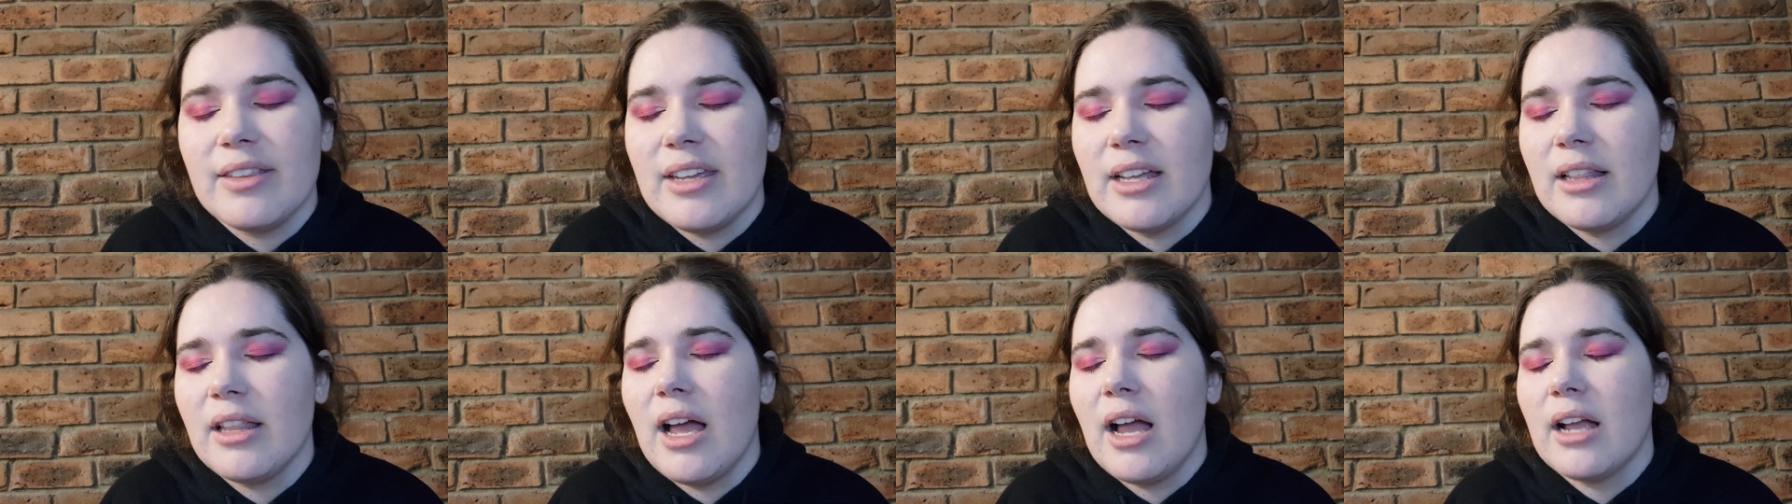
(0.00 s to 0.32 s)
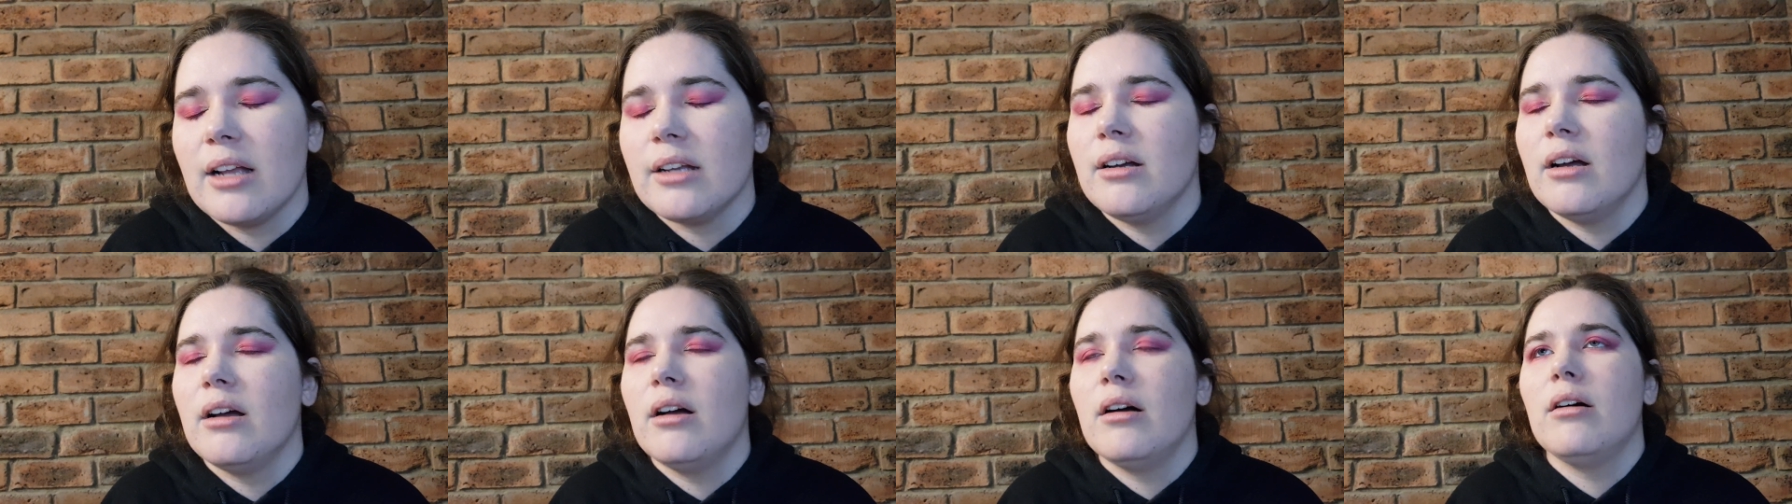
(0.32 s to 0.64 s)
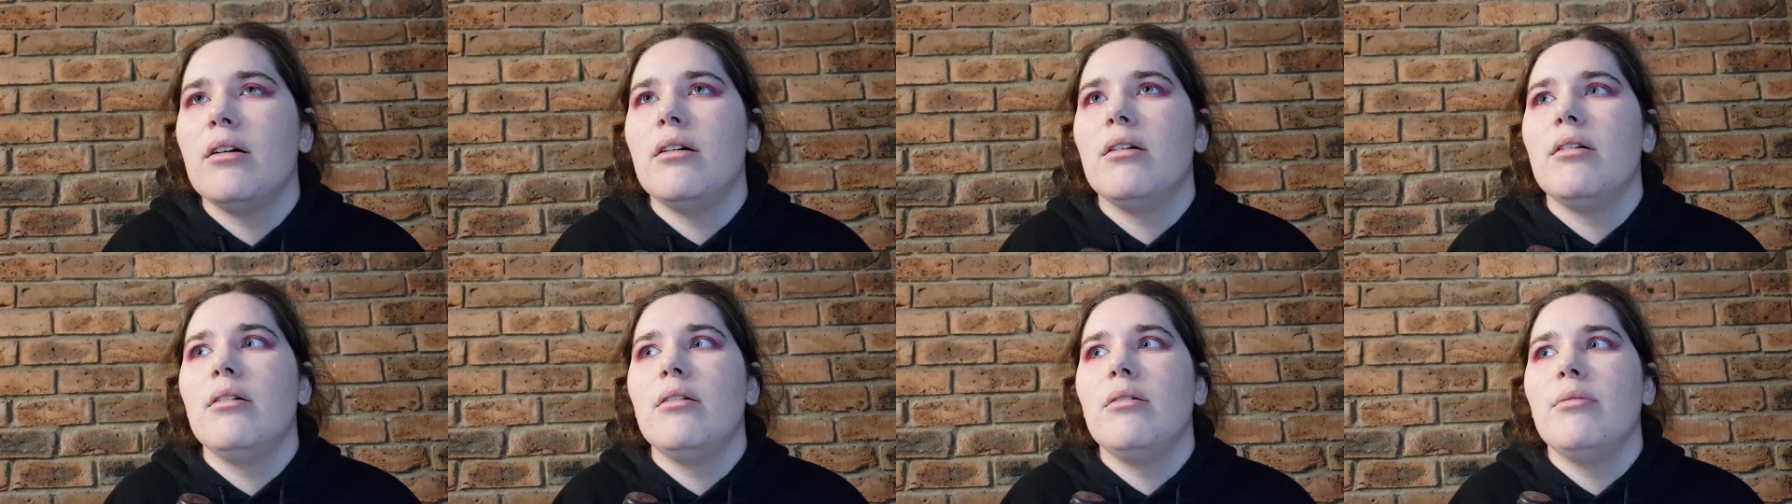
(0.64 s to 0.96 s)
They're like,
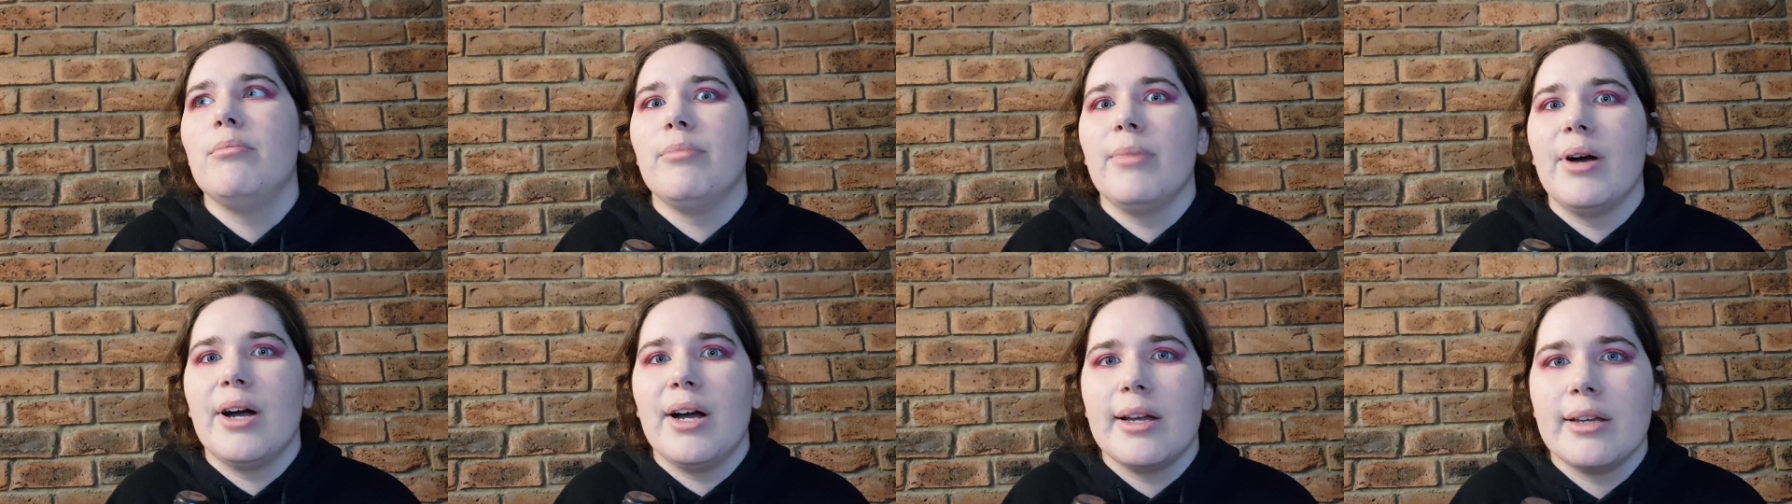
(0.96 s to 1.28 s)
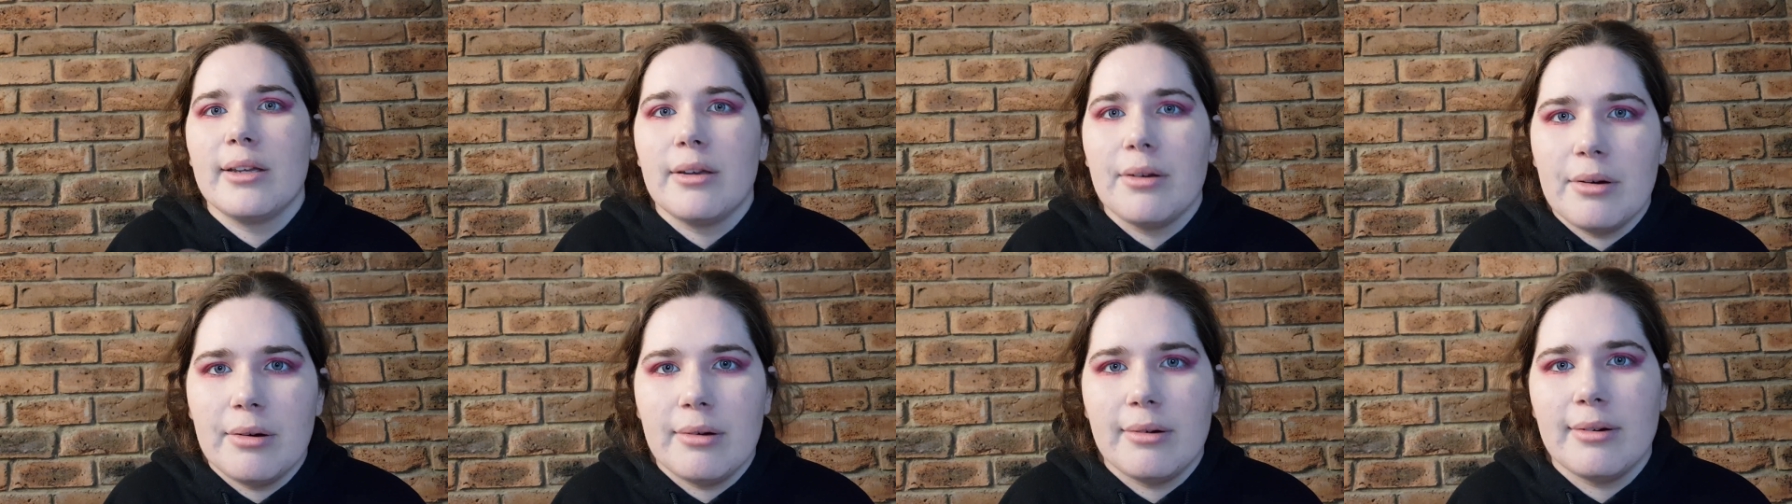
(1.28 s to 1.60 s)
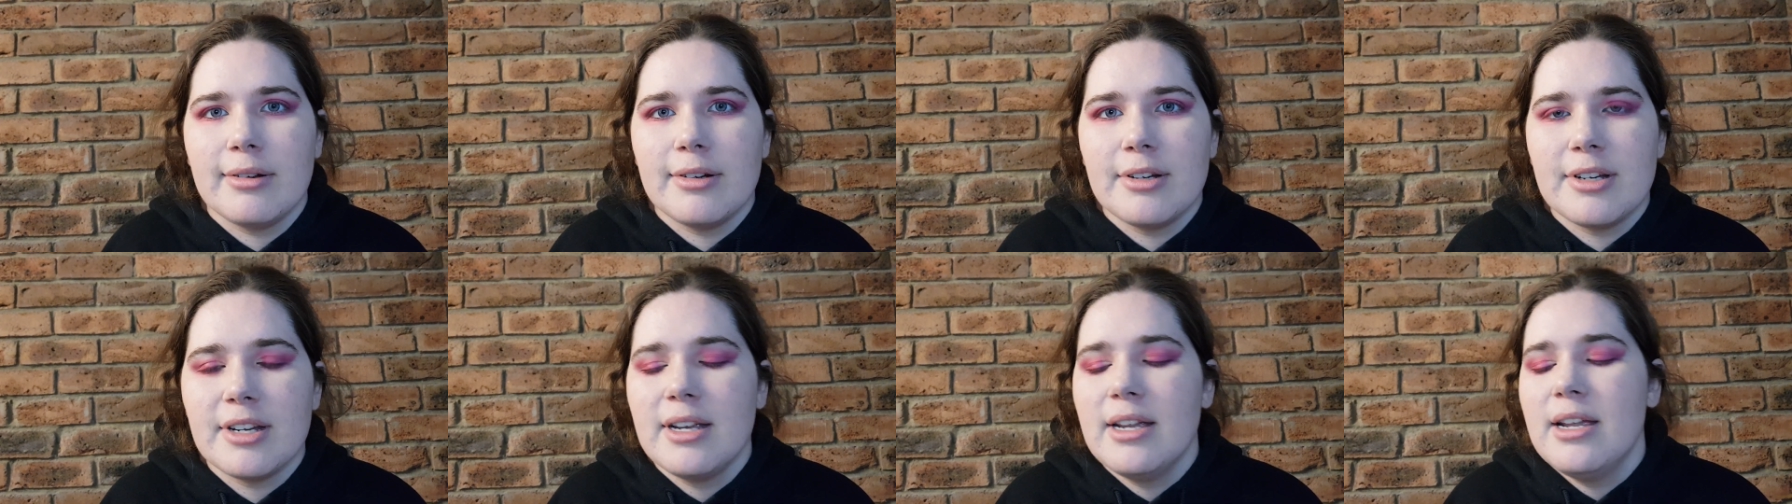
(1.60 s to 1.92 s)
oh my
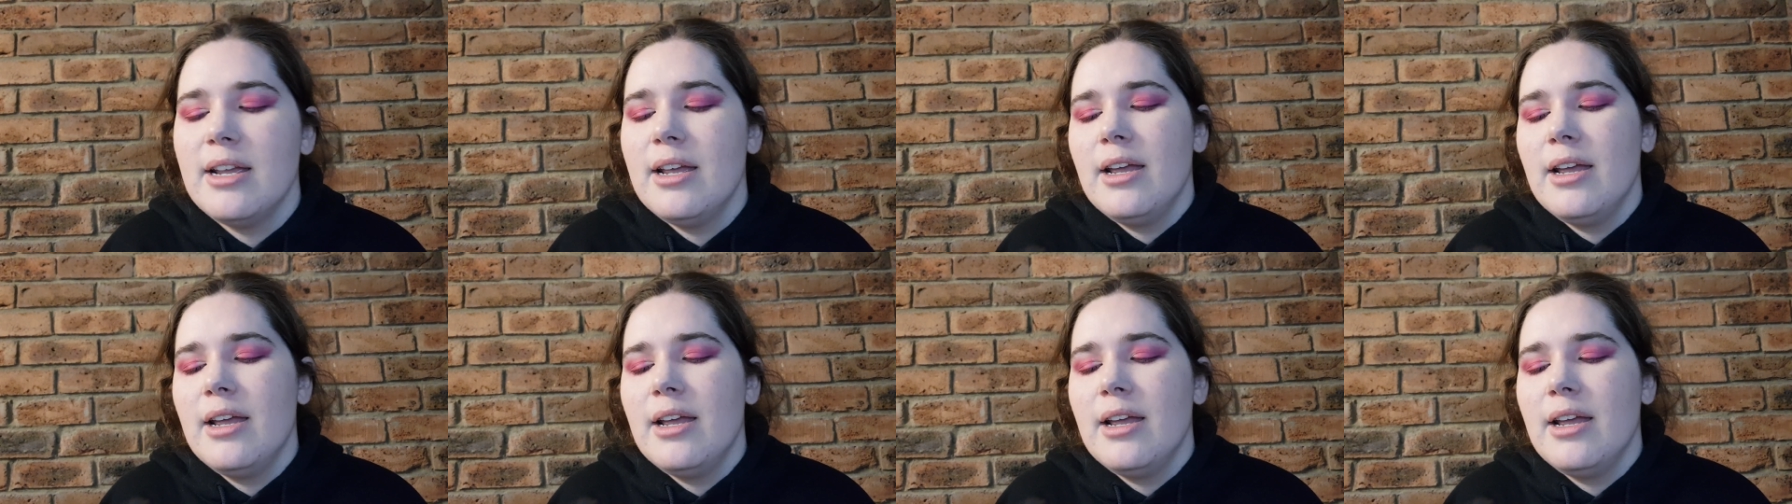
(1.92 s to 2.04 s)
God.